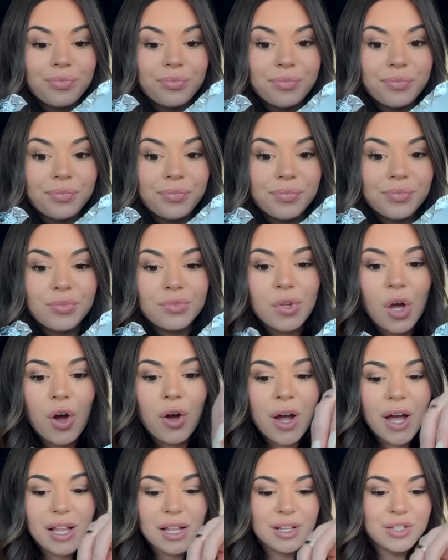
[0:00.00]

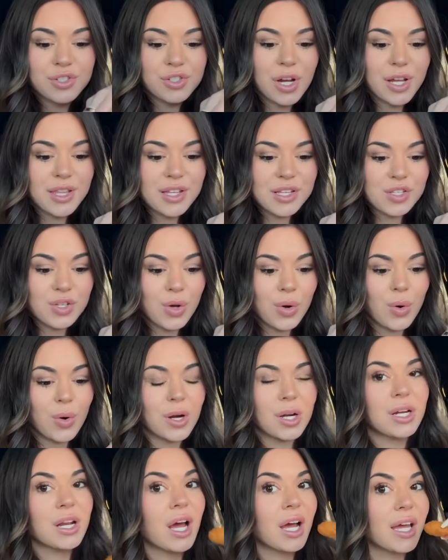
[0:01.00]
Okay, let's try these
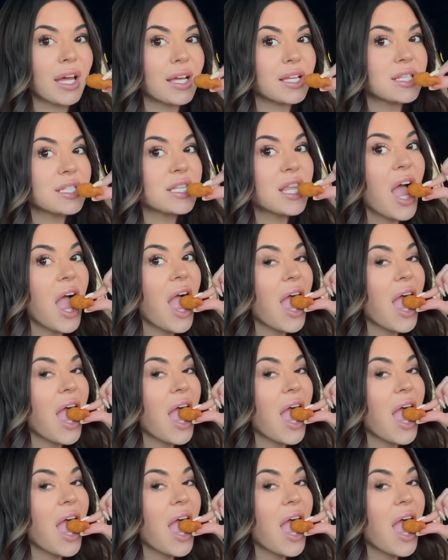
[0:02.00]
corn nuggets.